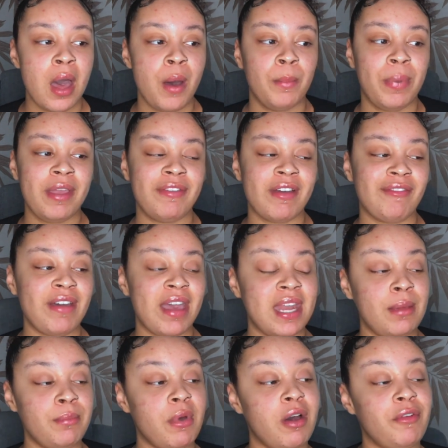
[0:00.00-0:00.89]
But if you have
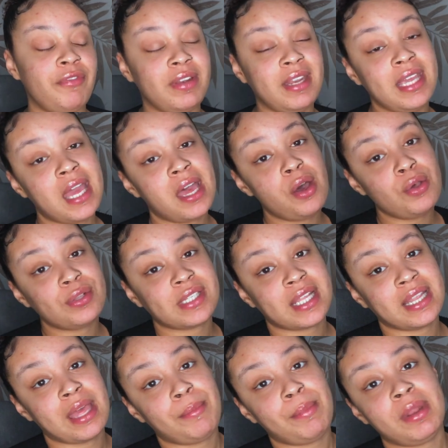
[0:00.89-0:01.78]
any more videos, then let